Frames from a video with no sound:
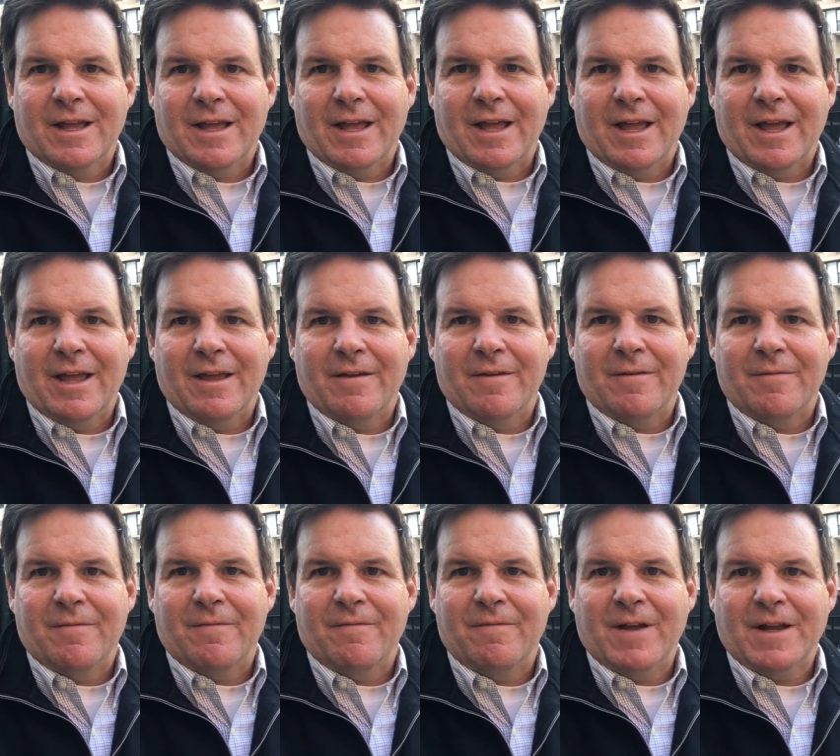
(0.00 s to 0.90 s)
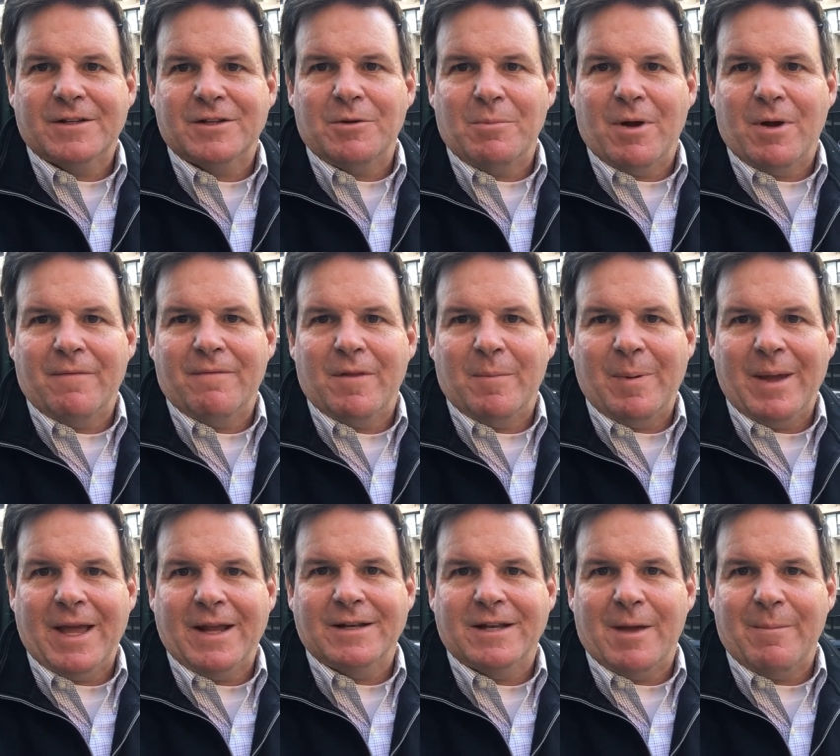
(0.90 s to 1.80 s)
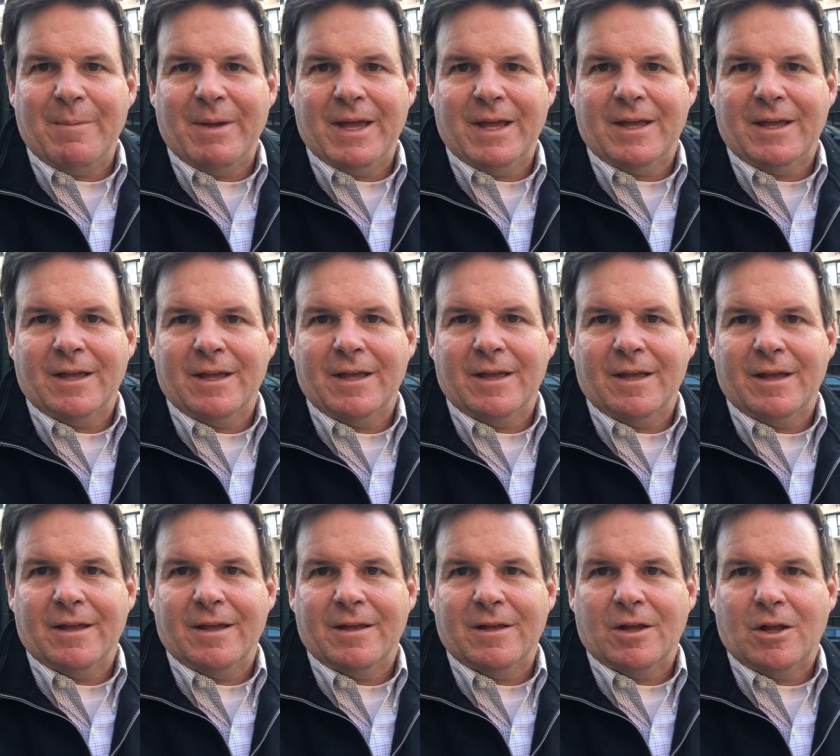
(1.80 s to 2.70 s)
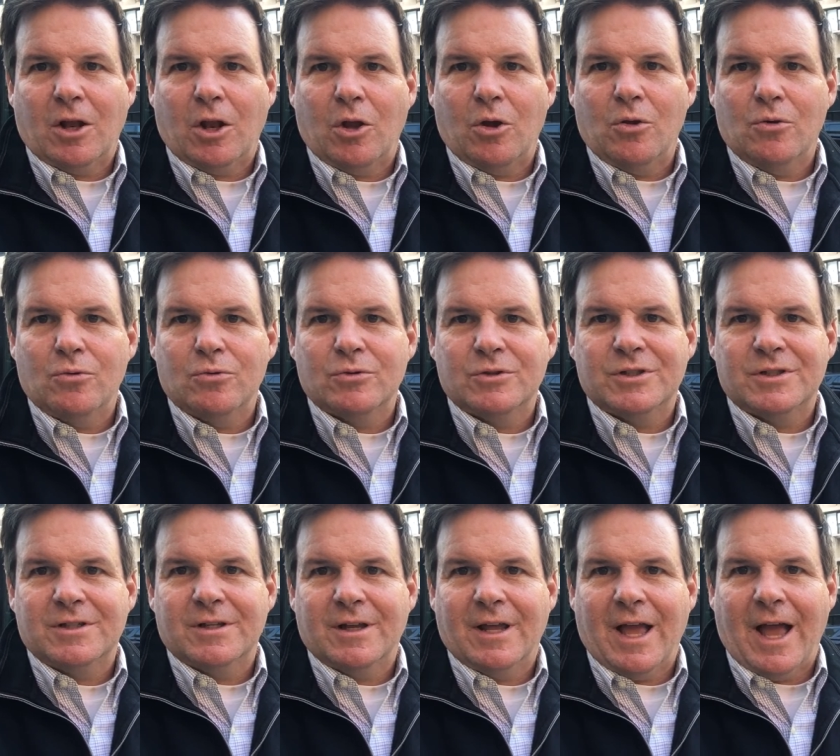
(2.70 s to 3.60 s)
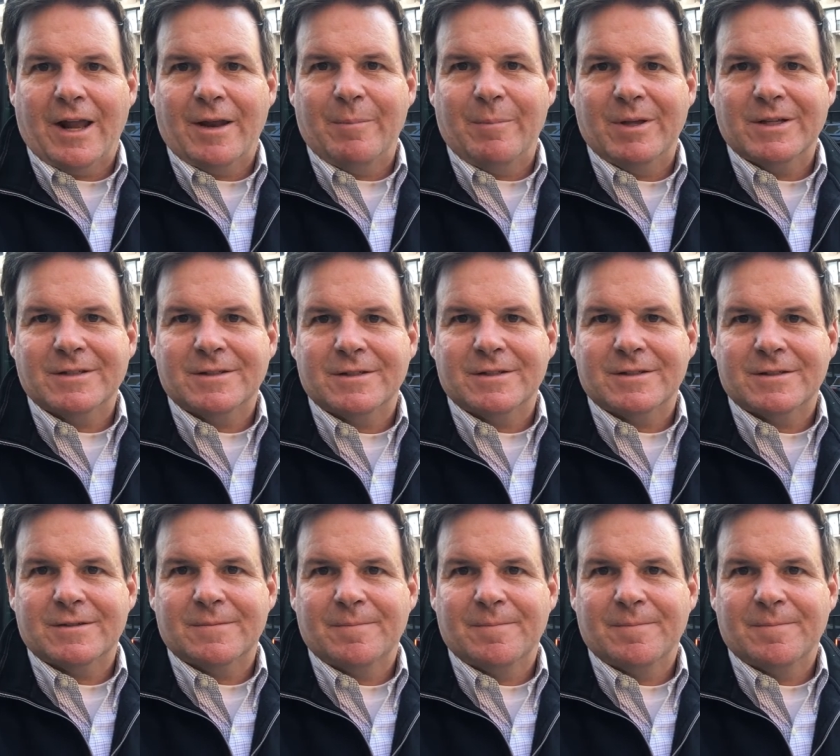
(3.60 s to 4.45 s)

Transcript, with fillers: a victim of the pandemic, closed, out of business.